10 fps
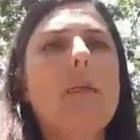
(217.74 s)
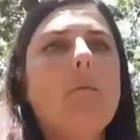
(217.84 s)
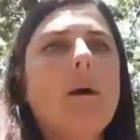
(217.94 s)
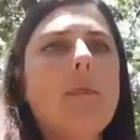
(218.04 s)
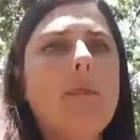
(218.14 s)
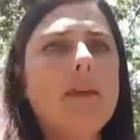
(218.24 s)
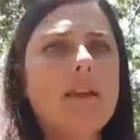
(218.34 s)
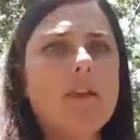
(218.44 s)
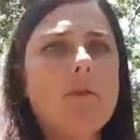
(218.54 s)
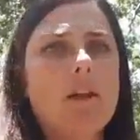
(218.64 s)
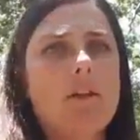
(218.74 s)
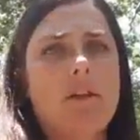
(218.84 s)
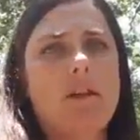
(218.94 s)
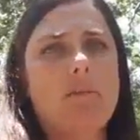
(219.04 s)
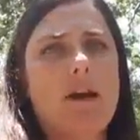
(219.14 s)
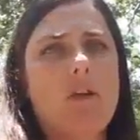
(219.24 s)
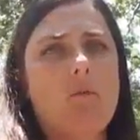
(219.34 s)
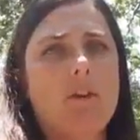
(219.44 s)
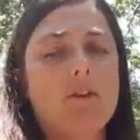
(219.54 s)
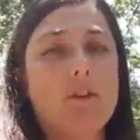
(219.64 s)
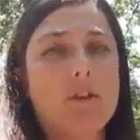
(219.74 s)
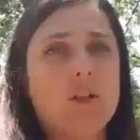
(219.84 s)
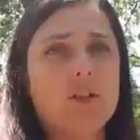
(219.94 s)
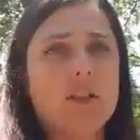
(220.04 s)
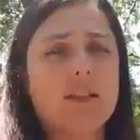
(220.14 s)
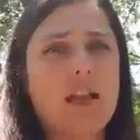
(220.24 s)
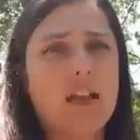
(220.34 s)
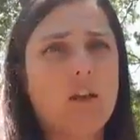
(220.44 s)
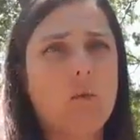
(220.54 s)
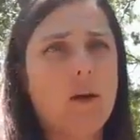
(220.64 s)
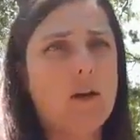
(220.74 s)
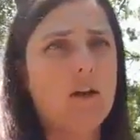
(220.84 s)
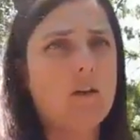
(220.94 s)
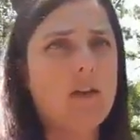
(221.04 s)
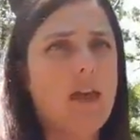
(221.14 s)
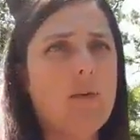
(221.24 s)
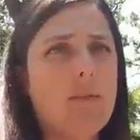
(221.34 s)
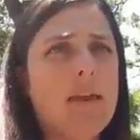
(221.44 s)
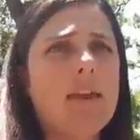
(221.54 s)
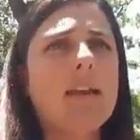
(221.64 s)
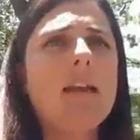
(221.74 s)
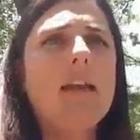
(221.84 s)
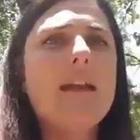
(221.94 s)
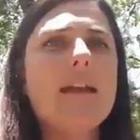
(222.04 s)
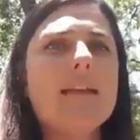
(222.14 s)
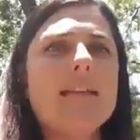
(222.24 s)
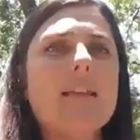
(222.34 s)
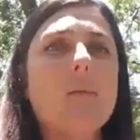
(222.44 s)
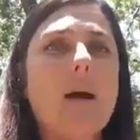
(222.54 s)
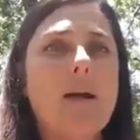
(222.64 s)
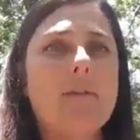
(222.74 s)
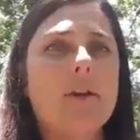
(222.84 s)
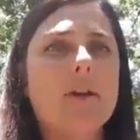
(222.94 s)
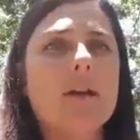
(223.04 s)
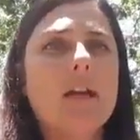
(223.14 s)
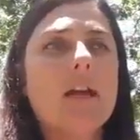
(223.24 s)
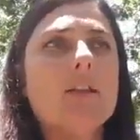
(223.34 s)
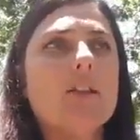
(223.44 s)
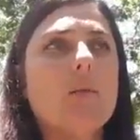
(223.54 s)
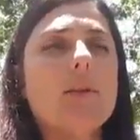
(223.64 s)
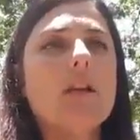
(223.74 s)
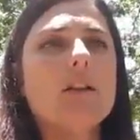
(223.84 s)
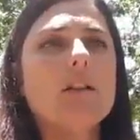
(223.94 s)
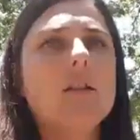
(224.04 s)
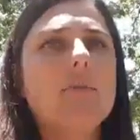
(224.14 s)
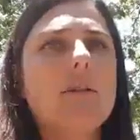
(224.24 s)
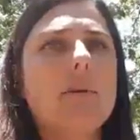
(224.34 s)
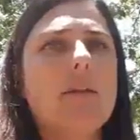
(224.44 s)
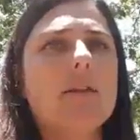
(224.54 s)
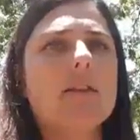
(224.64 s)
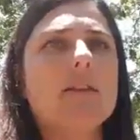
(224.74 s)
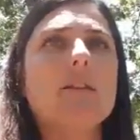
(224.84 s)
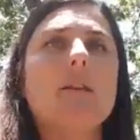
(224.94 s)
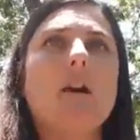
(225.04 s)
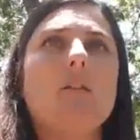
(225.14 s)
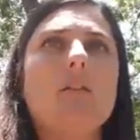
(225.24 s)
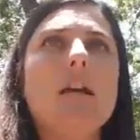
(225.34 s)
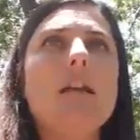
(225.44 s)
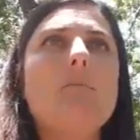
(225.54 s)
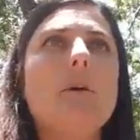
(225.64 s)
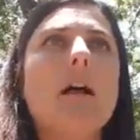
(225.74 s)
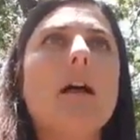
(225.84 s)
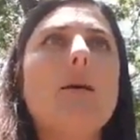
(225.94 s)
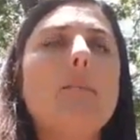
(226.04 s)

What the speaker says: One thing that you want to think about when you're deciding where to go camping is the weather. So we talked a little bit about this already, but